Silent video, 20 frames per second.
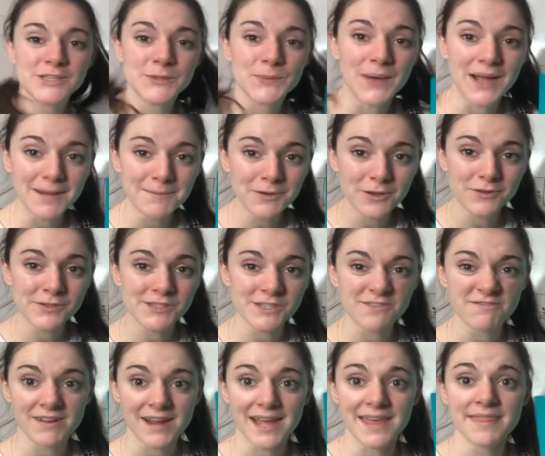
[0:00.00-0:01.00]
I'm going to
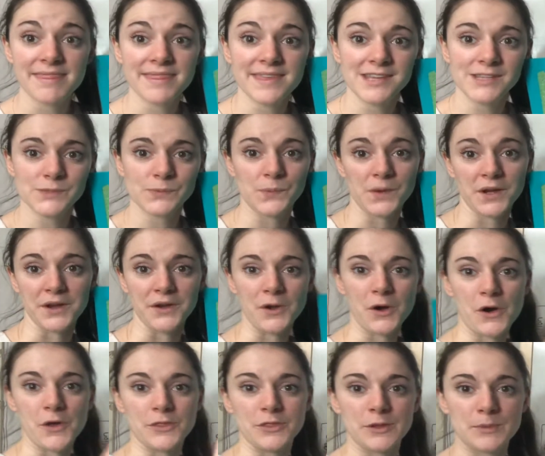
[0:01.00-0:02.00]
write this one
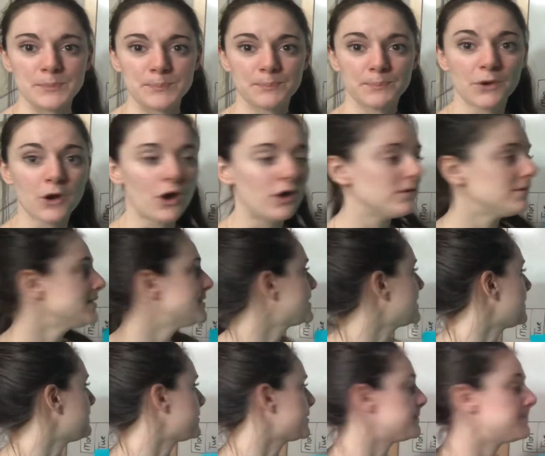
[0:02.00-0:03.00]
on the
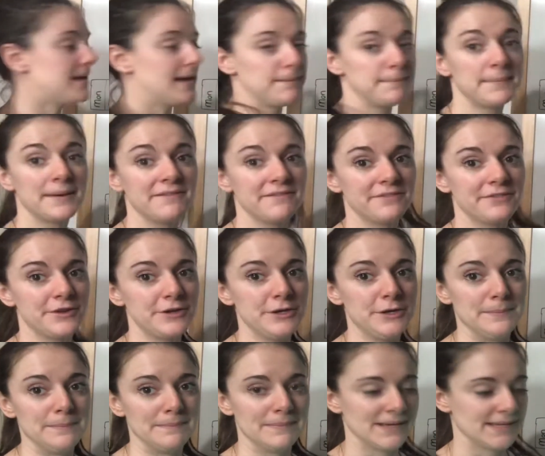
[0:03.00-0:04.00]
concept map for
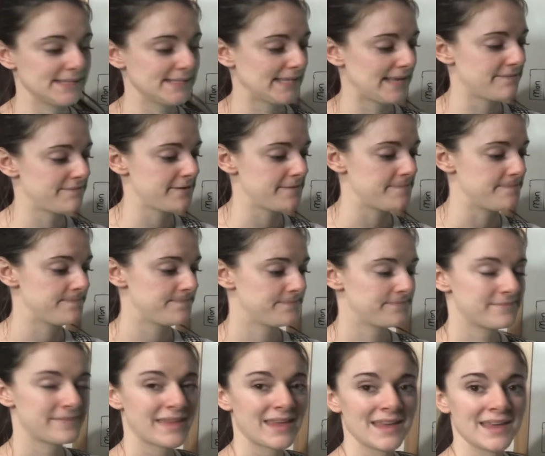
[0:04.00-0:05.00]
number 7,
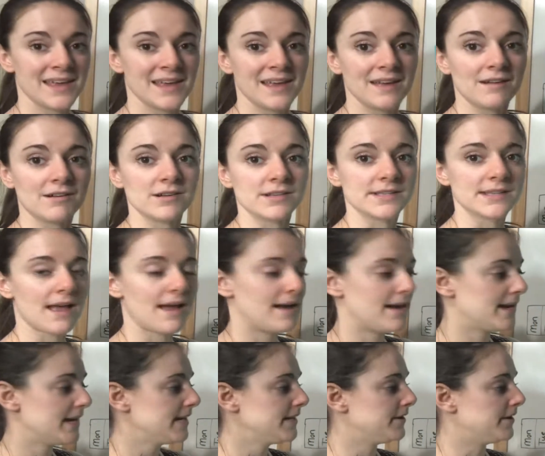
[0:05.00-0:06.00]
because
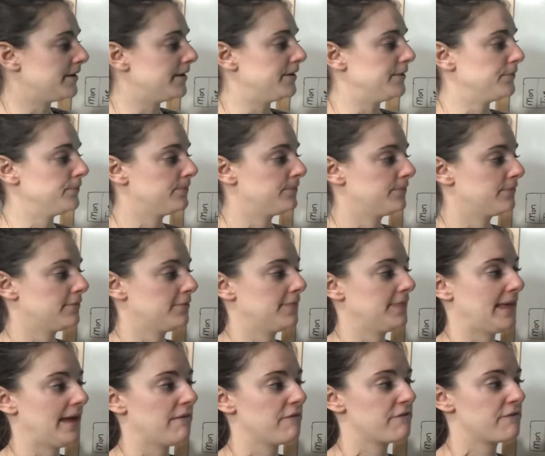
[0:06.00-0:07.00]
I know
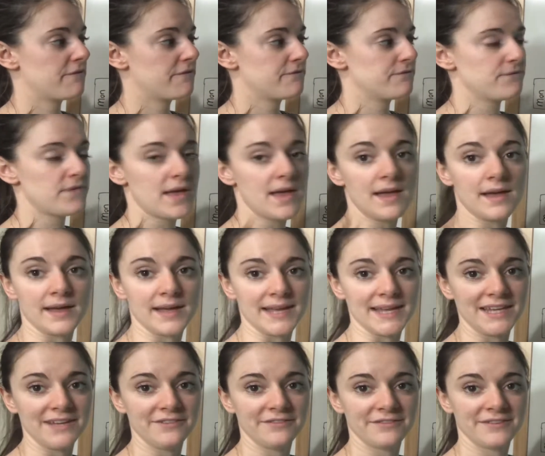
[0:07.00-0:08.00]
that
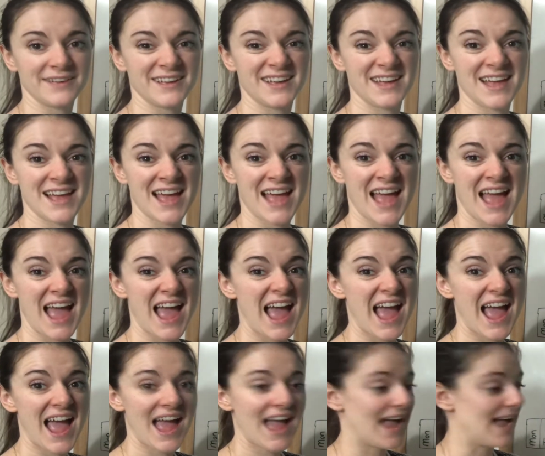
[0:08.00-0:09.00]
5
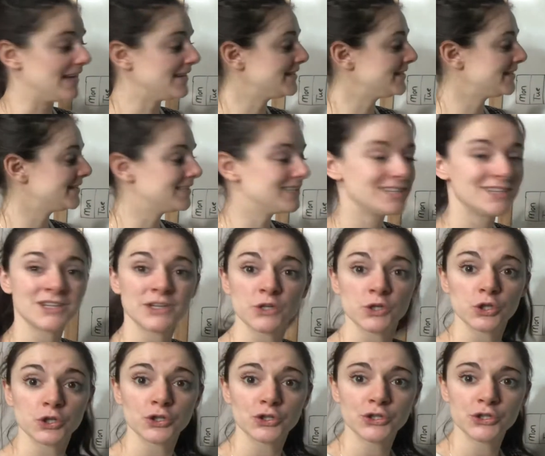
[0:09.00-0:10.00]
add
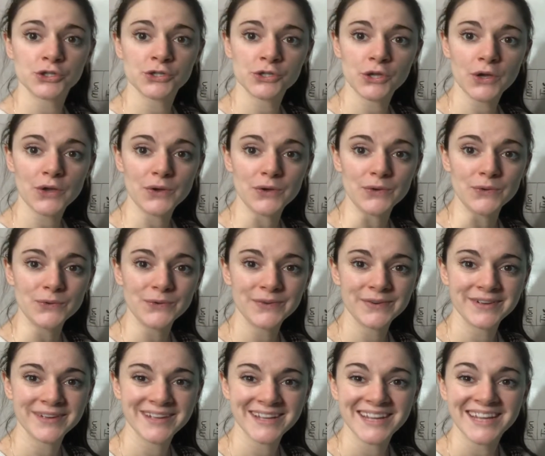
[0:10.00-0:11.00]
2
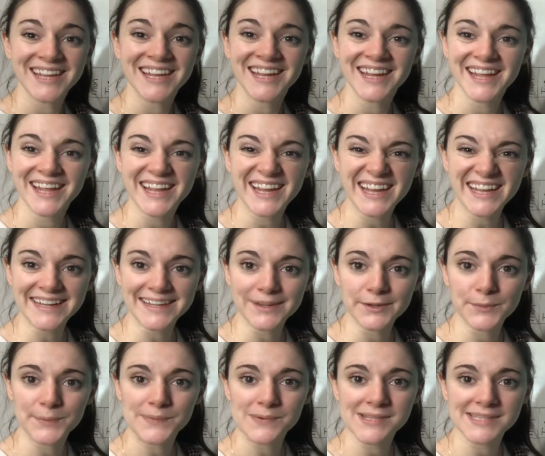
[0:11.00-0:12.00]

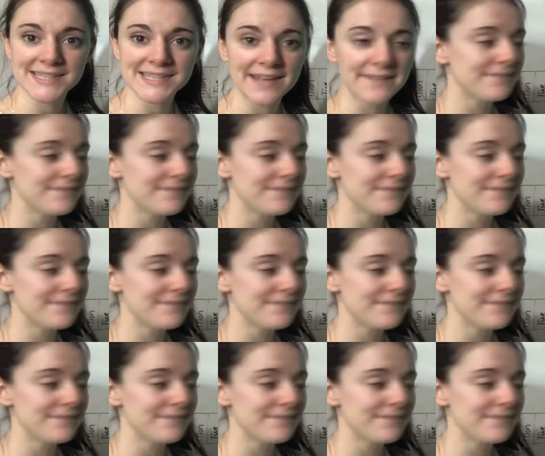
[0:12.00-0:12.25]
equals 7.